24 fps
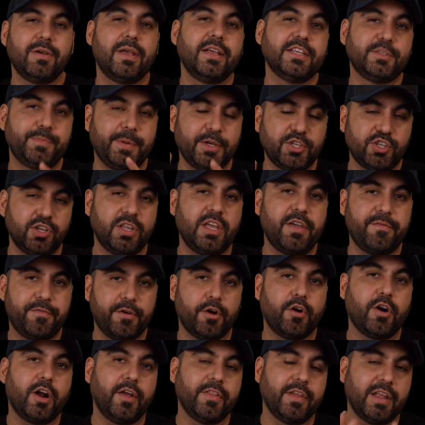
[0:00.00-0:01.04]
especially if
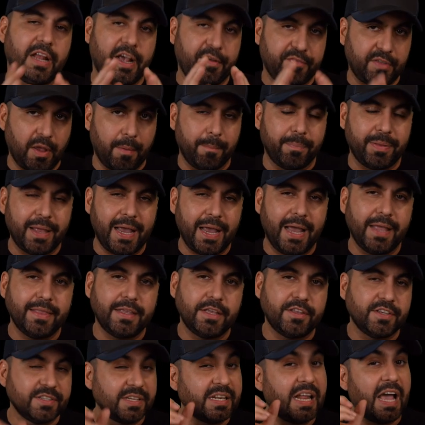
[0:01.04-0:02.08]
you're on a lifetime plan
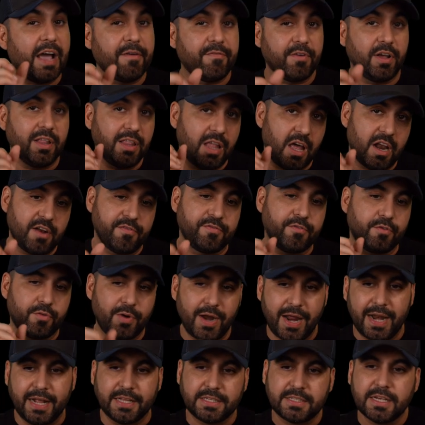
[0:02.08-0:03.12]
that doesn't have a lot of
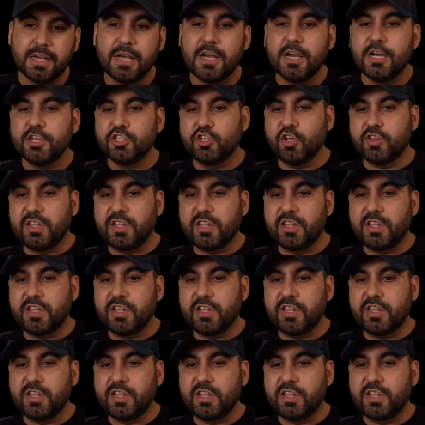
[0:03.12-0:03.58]
credits. So